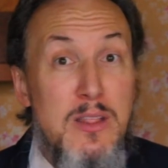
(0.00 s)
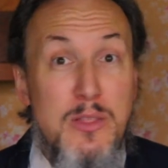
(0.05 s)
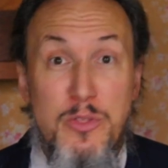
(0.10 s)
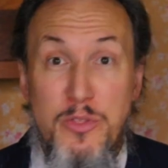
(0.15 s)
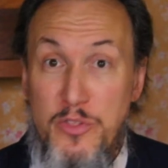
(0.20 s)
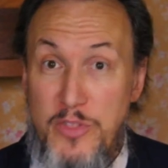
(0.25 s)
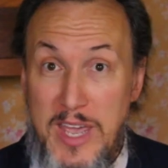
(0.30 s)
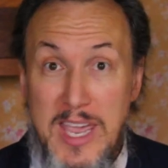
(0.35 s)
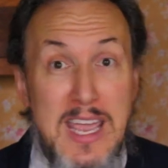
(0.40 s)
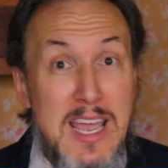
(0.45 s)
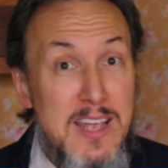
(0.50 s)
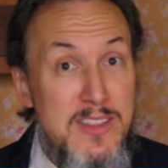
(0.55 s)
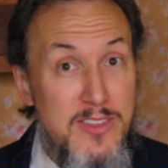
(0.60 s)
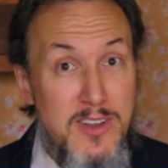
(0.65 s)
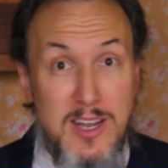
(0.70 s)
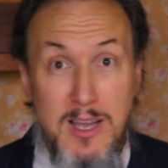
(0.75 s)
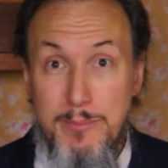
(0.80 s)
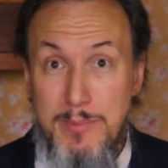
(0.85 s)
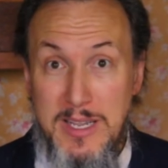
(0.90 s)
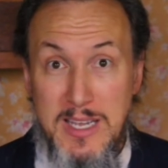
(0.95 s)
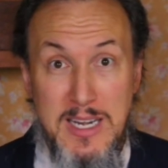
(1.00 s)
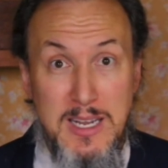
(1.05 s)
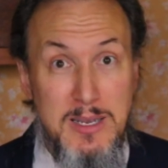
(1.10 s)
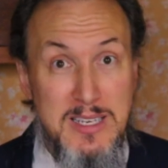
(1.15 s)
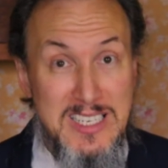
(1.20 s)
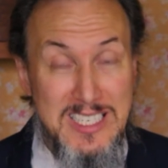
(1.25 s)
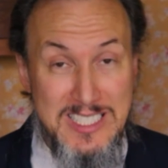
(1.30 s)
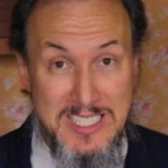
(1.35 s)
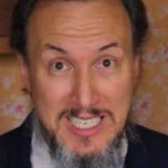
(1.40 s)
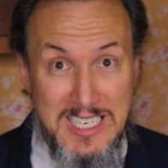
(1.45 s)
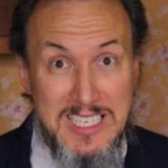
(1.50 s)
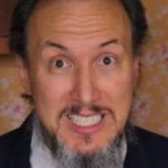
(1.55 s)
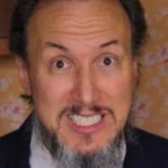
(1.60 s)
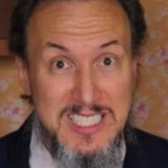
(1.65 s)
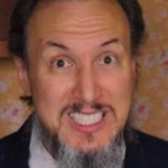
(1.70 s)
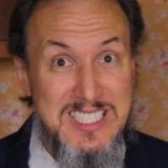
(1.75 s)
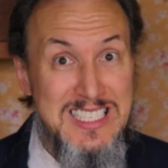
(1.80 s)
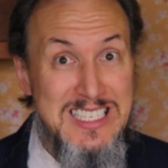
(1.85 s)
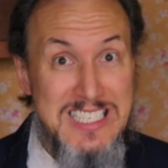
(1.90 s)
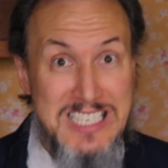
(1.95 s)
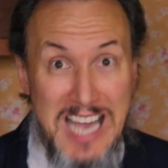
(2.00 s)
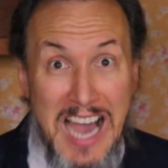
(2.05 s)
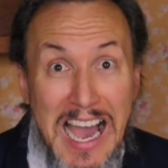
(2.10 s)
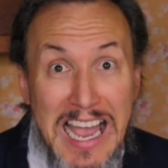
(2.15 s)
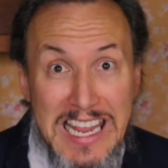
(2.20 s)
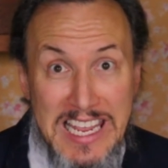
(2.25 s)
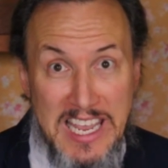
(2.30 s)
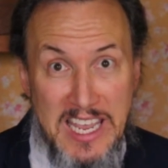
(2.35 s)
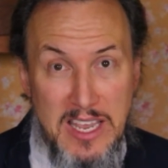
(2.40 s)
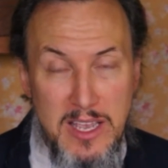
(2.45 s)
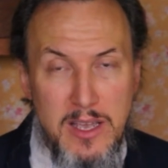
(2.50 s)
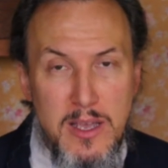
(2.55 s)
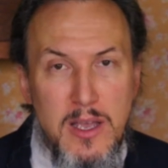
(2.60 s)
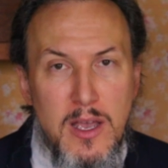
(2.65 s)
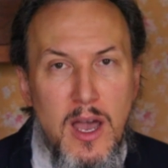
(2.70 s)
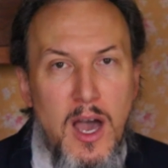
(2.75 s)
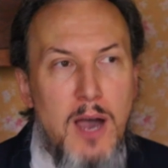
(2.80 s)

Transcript: they ended up getting diseases and dying.